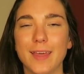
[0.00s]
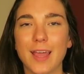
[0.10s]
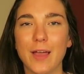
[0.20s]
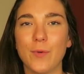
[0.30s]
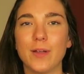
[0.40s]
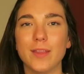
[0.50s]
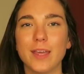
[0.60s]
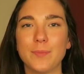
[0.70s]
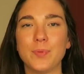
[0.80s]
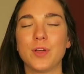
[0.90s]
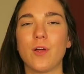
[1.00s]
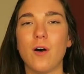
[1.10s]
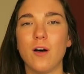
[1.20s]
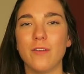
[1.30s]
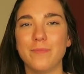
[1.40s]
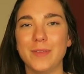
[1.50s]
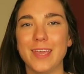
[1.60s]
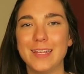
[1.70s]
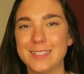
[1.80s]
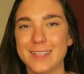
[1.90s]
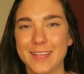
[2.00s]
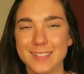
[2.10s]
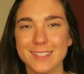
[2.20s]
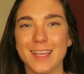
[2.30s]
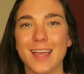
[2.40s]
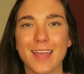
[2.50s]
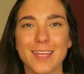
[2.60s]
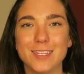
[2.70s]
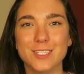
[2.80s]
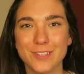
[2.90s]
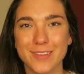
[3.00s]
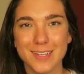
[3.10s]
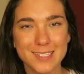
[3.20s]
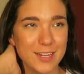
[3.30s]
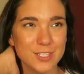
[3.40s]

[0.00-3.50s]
Like, I wanna like put all of me into this. Like, I can do this.